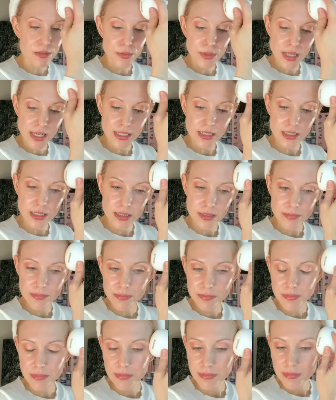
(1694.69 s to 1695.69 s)
Well, that's
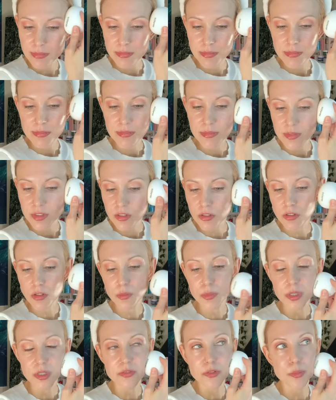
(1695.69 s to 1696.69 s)
it's a little
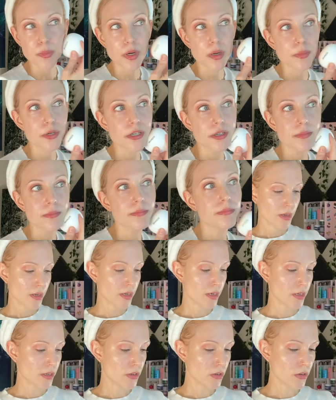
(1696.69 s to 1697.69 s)
bit of a bummer. I'm
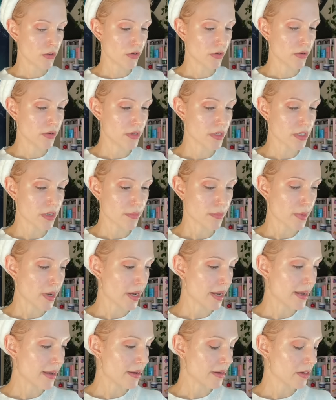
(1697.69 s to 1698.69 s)
gonna use
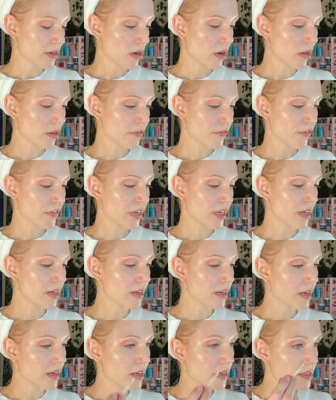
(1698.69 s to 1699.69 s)
my Coffee
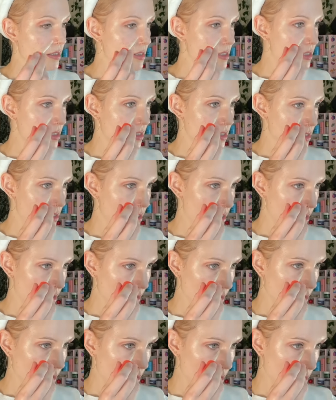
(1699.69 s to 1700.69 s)

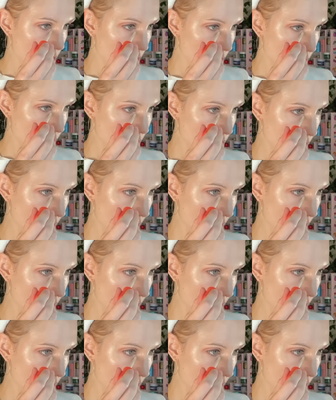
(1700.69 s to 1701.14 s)
Concealer, which